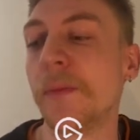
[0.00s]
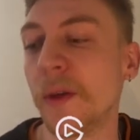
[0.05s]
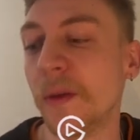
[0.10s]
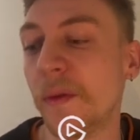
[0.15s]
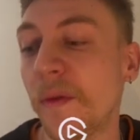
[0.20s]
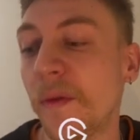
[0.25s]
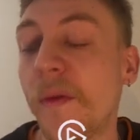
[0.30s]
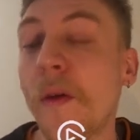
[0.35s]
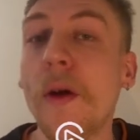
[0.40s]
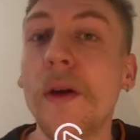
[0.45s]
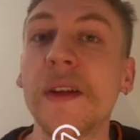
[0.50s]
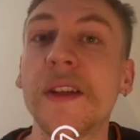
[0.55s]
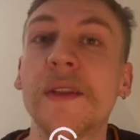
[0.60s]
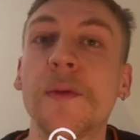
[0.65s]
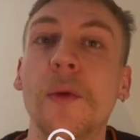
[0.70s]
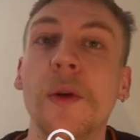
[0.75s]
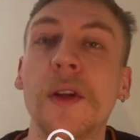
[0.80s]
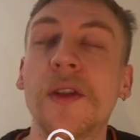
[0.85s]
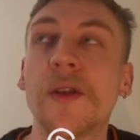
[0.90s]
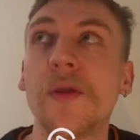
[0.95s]
We first
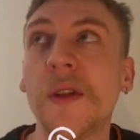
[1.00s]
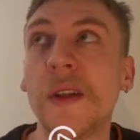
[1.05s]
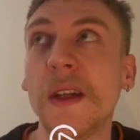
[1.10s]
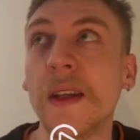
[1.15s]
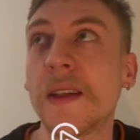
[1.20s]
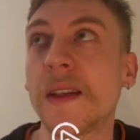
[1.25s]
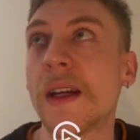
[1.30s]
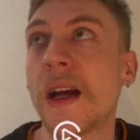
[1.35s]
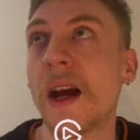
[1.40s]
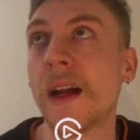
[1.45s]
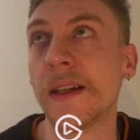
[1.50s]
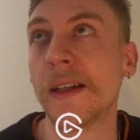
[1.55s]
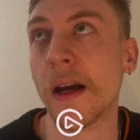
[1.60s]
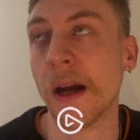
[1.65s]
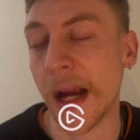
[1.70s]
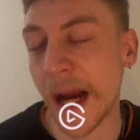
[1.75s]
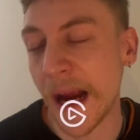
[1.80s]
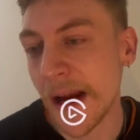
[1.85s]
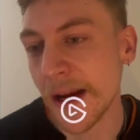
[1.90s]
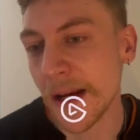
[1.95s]
want to discard their
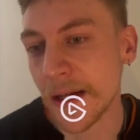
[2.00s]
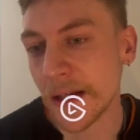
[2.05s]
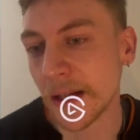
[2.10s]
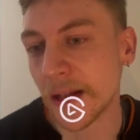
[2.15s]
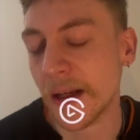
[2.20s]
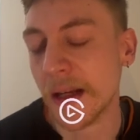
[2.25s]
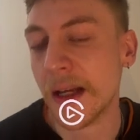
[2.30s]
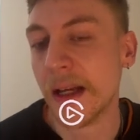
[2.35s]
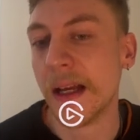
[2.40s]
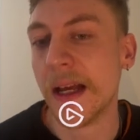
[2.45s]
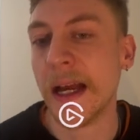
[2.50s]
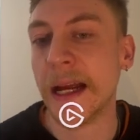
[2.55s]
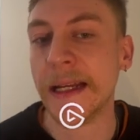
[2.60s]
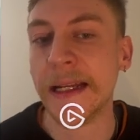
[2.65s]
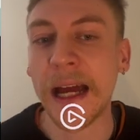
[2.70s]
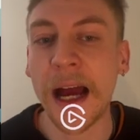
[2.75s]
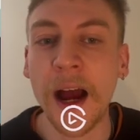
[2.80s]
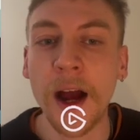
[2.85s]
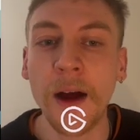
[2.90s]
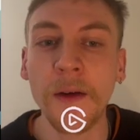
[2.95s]
hand, and
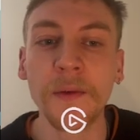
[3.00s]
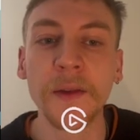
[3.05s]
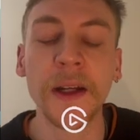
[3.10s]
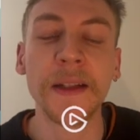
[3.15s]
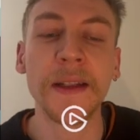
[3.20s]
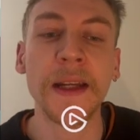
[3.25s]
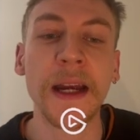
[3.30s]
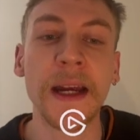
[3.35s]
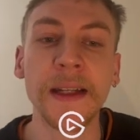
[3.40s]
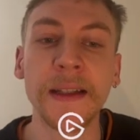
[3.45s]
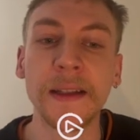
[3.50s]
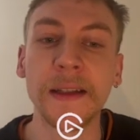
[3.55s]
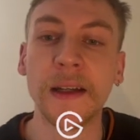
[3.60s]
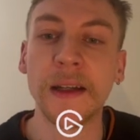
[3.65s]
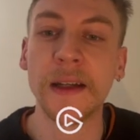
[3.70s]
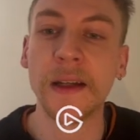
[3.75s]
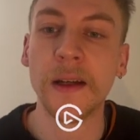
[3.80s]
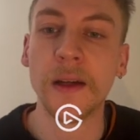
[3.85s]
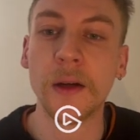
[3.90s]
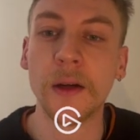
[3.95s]
after that
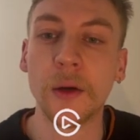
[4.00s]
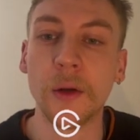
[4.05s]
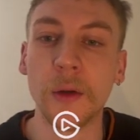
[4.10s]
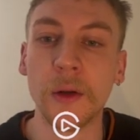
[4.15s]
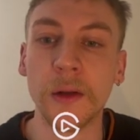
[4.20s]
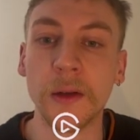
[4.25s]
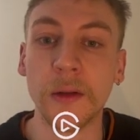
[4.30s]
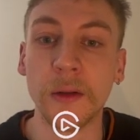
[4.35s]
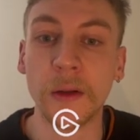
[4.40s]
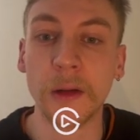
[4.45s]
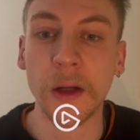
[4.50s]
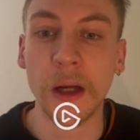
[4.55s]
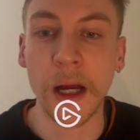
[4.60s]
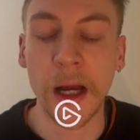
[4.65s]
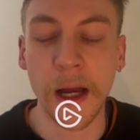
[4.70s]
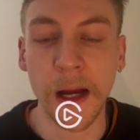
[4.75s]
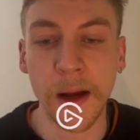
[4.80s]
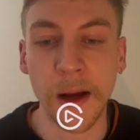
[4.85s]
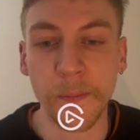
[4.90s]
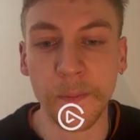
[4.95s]

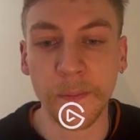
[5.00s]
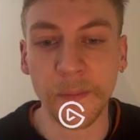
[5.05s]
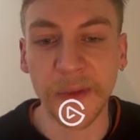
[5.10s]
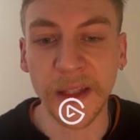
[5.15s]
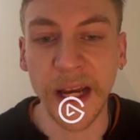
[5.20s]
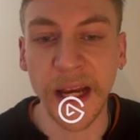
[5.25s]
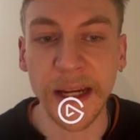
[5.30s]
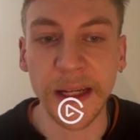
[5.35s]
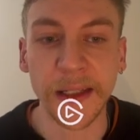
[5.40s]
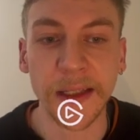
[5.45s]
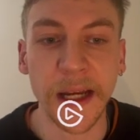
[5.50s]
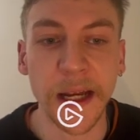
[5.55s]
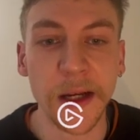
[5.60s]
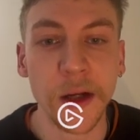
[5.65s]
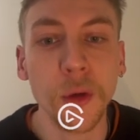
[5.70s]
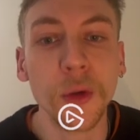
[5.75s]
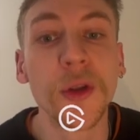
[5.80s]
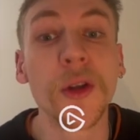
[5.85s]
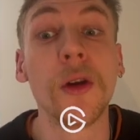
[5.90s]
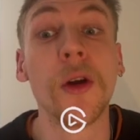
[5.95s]
they
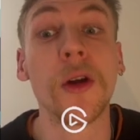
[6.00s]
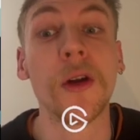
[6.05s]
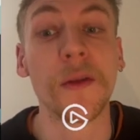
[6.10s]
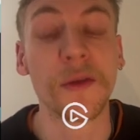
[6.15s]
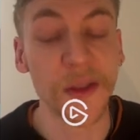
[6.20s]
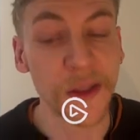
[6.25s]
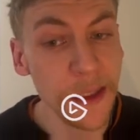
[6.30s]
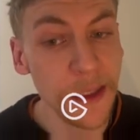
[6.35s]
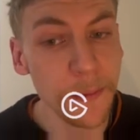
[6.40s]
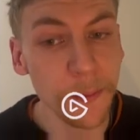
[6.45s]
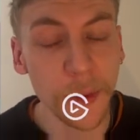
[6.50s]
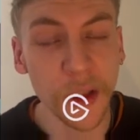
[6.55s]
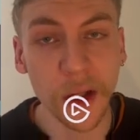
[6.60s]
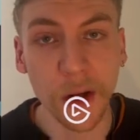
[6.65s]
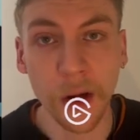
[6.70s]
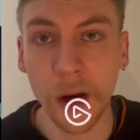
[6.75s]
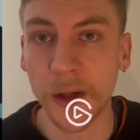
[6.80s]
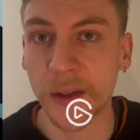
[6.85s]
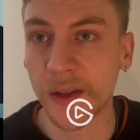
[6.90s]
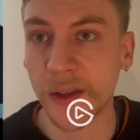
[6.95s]
lose a lot of steam
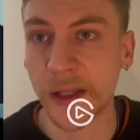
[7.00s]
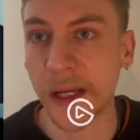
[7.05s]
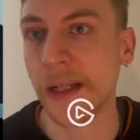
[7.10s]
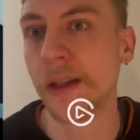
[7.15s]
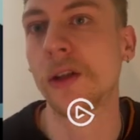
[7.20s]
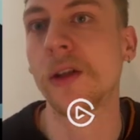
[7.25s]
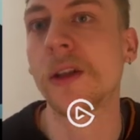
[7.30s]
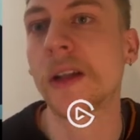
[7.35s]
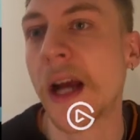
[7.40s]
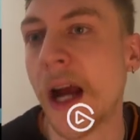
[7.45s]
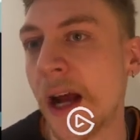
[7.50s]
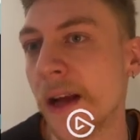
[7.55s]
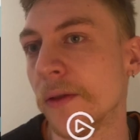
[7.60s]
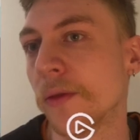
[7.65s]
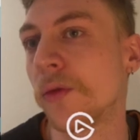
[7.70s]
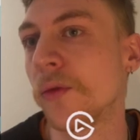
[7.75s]
because they can't